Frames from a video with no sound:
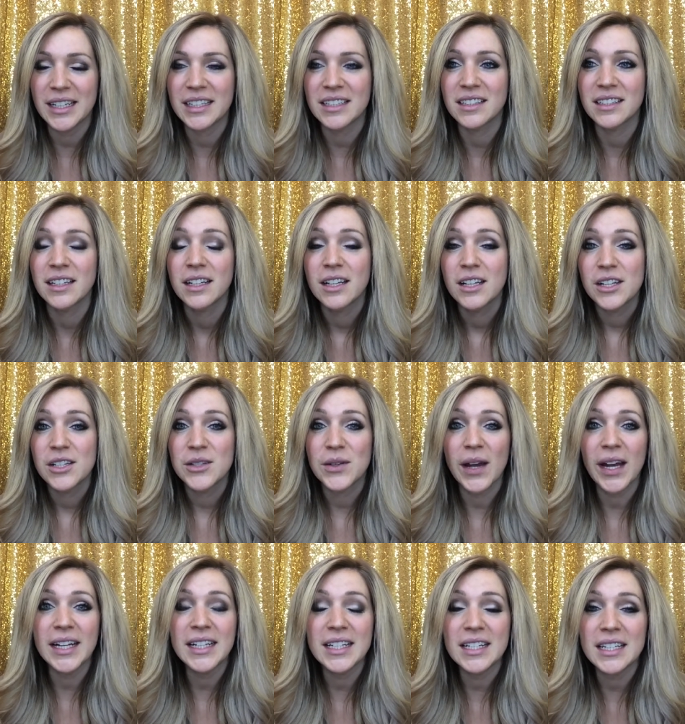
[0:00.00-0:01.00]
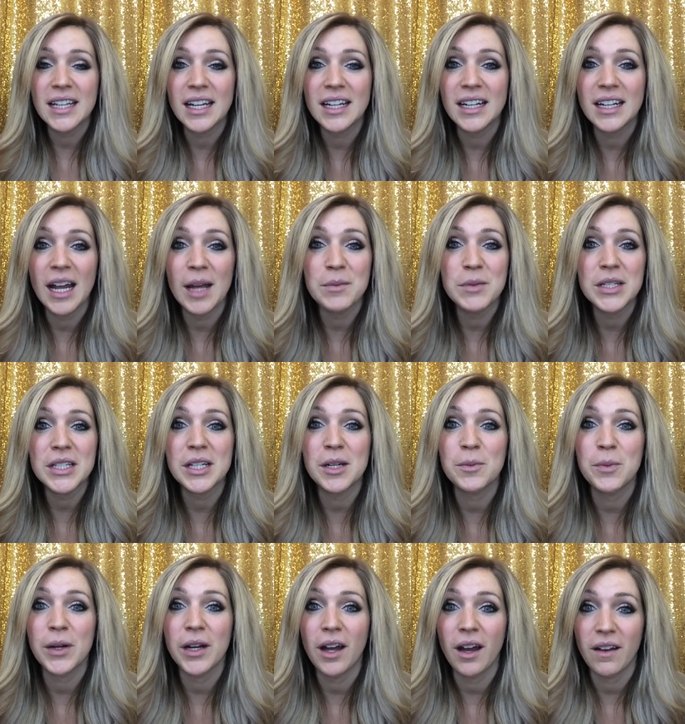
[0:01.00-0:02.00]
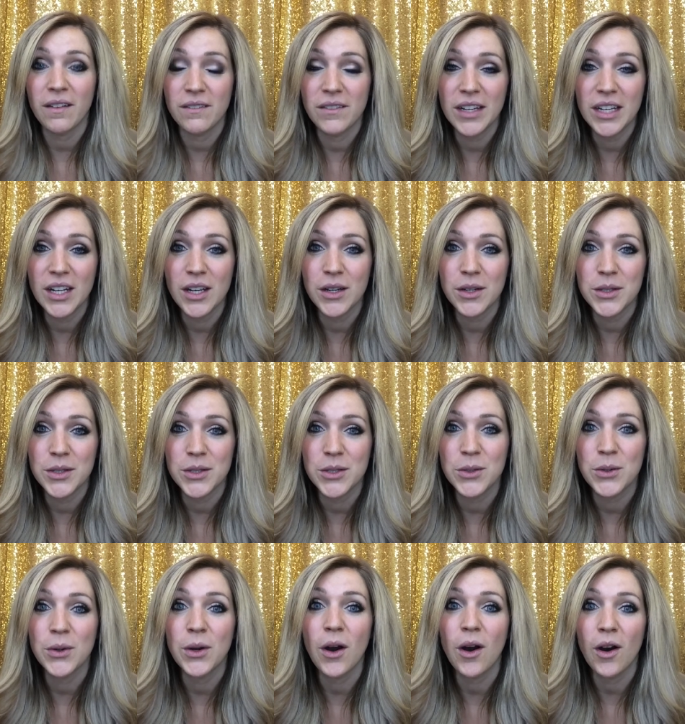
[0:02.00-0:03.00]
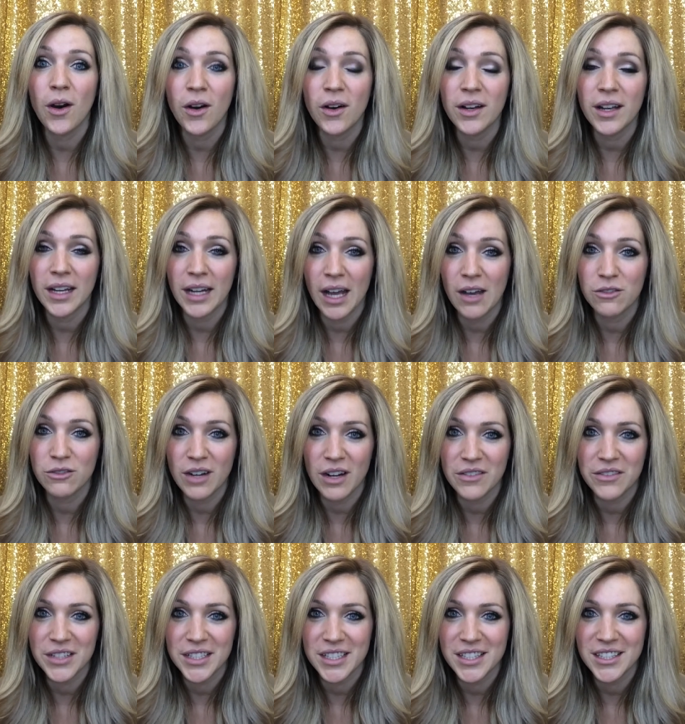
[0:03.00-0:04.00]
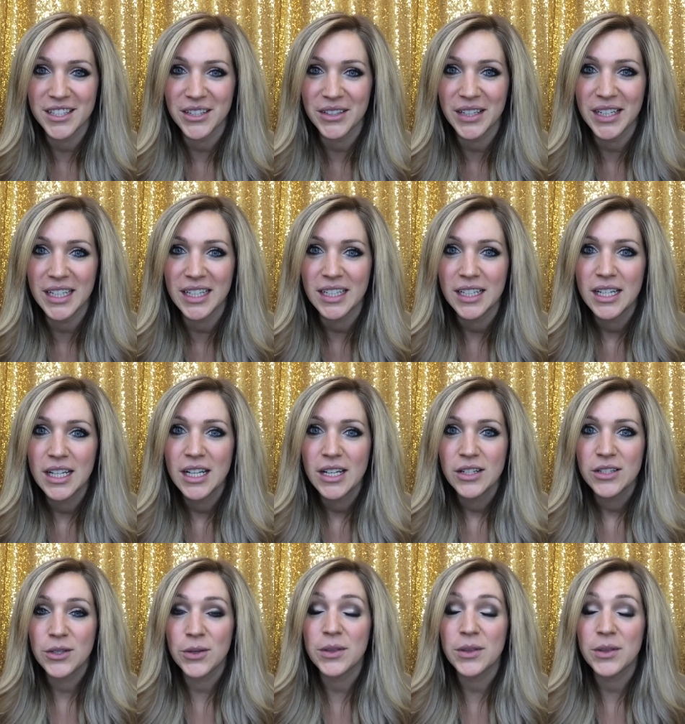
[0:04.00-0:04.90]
And so I decided I'm just gonna put it on video so you all can have reference to it.